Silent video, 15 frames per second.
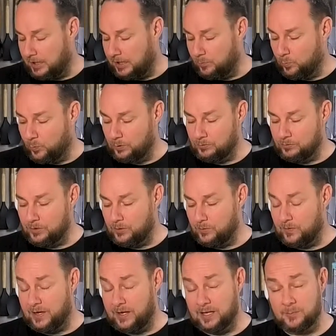will know
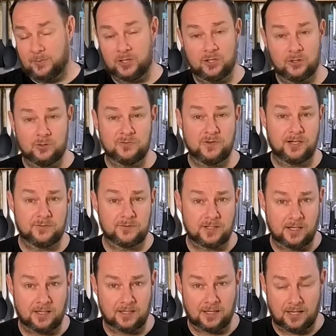that I am a huge fan of steak.